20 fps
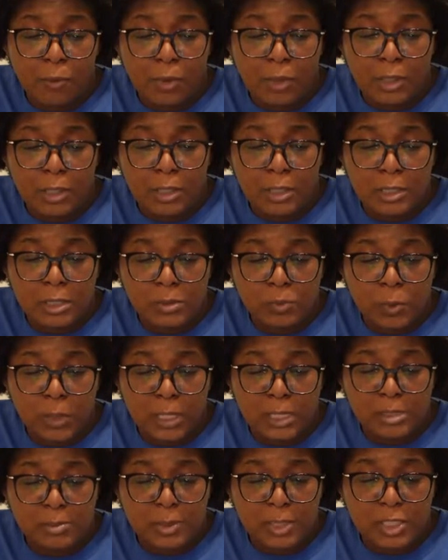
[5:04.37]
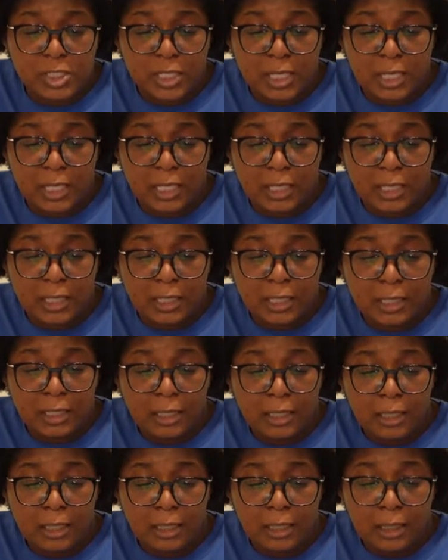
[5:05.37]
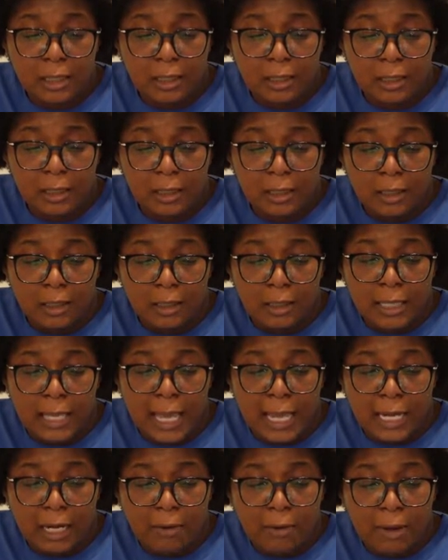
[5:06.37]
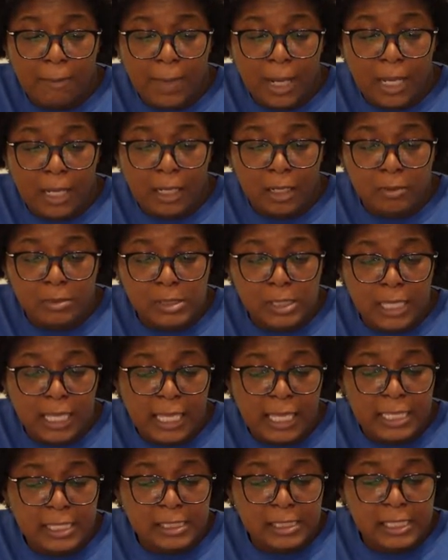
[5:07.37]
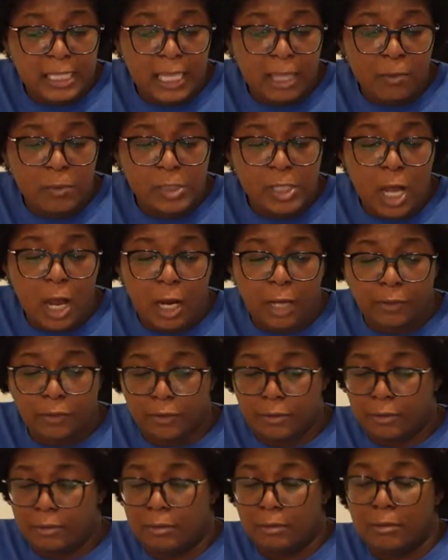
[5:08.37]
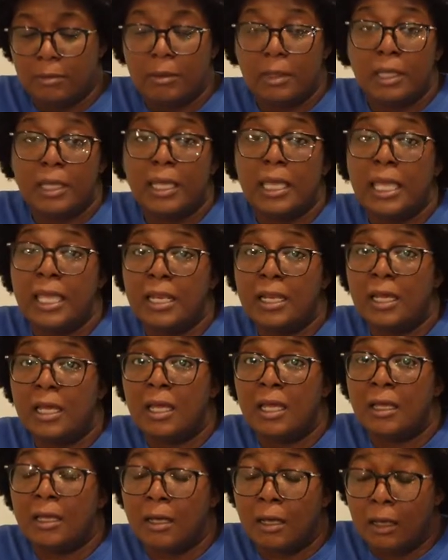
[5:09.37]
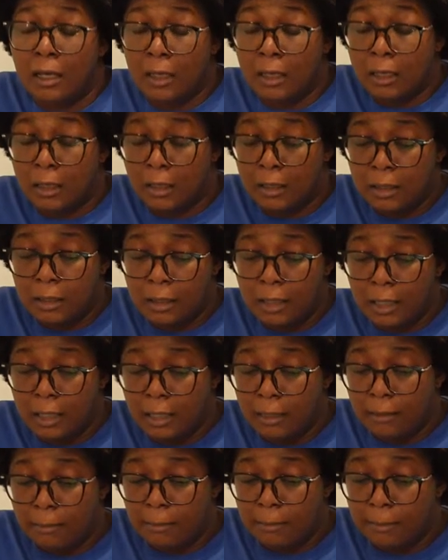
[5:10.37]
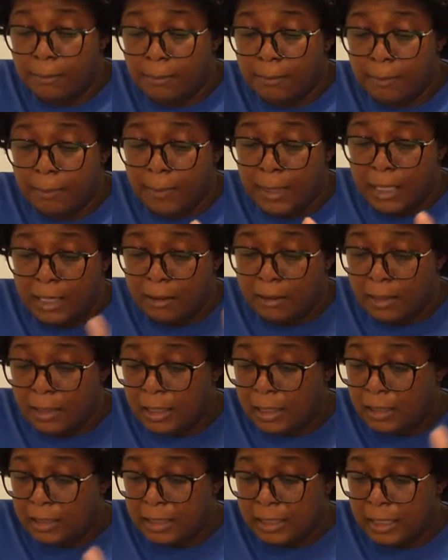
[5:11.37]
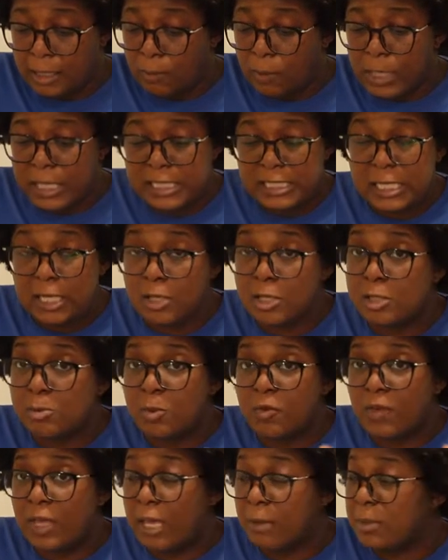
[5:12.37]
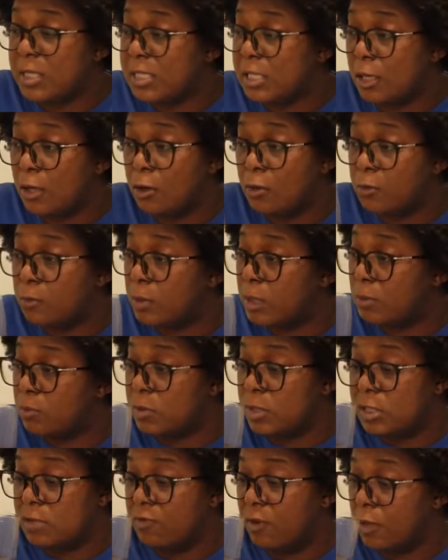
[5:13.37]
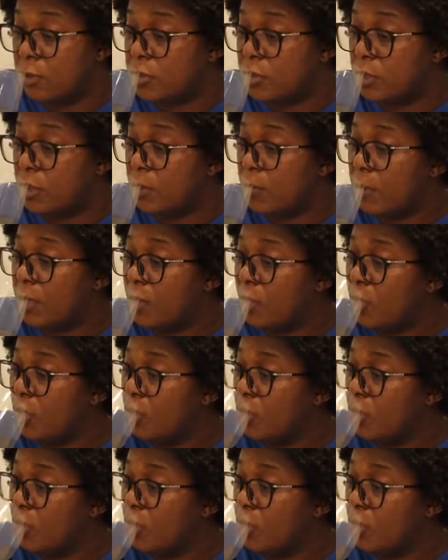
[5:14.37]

was where his picture at? y'all know I'm not good. with his he was Arthur in the uh in the in the thing. When I tell you this movie had me so it's very triggering.